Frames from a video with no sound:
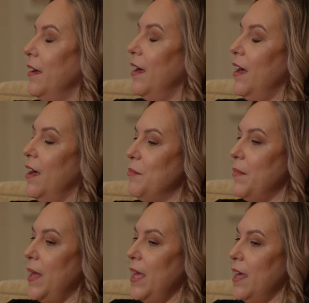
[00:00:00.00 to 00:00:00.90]
Yeah.
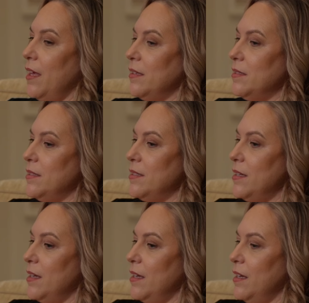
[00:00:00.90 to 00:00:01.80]
And
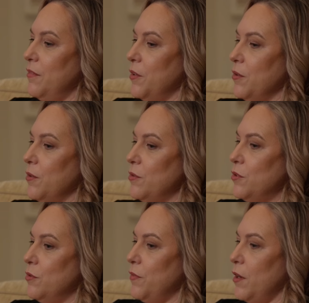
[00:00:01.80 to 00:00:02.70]
if you're
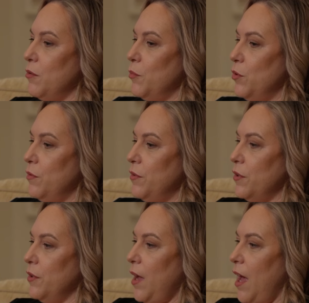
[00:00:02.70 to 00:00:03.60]
too far removed
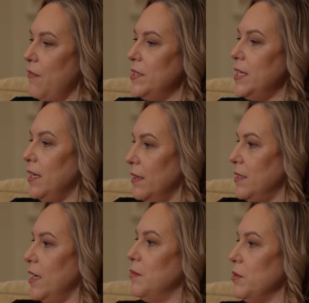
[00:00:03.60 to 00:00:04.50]
or you haven't taken the
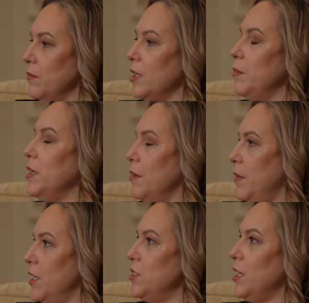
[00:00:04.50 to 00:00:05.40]
time to really become
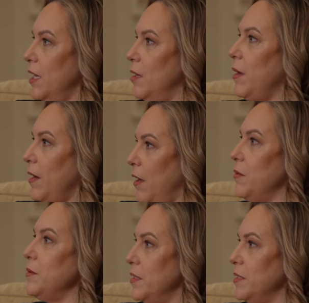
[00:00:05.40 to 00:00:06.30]
educated about how
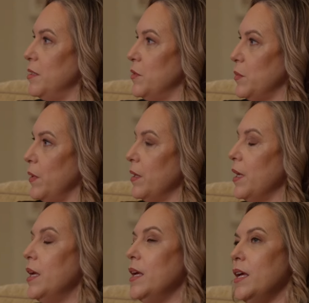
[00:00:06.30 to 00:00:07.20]
those systems work,
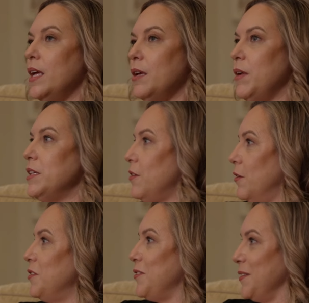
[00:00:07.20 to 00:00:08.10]
it makes it
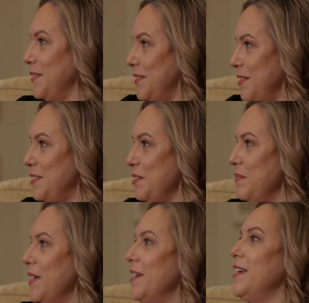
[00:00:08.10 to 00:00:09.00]
hard to trust the
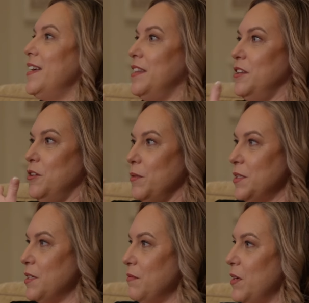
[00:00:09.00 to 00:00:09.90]
system, and then you're
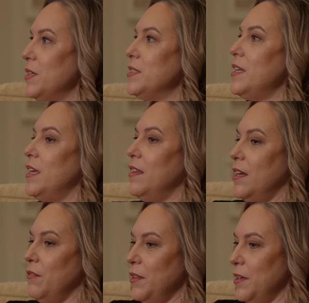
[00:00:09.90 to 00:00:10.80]
risk averse, and then
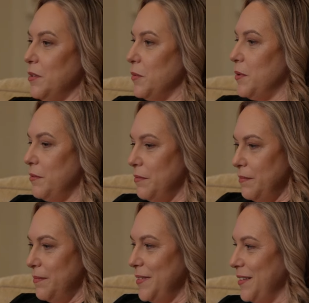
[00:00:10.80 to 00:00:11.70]
everything sort of
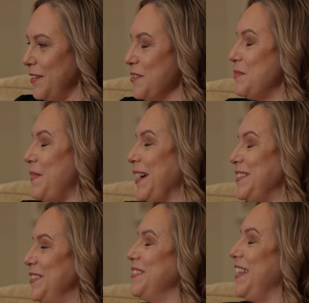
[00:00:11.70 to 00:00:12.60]
goes back
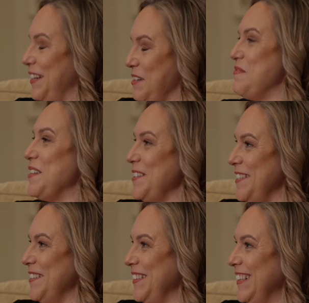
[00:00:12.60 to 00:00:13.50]
to that comfort
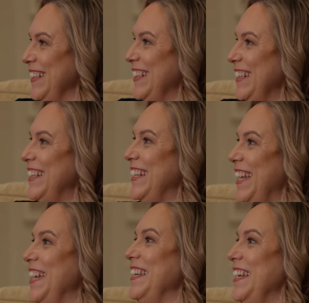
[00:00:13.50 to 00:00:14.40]
zone
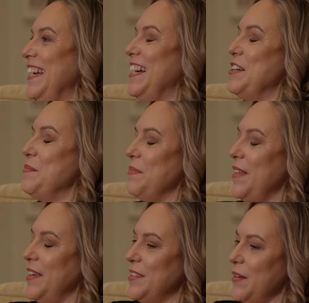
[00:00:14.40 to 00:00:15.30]
again.
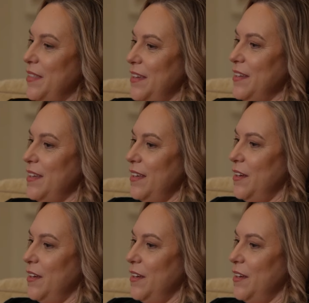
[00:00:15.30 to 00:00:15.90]
And so I think,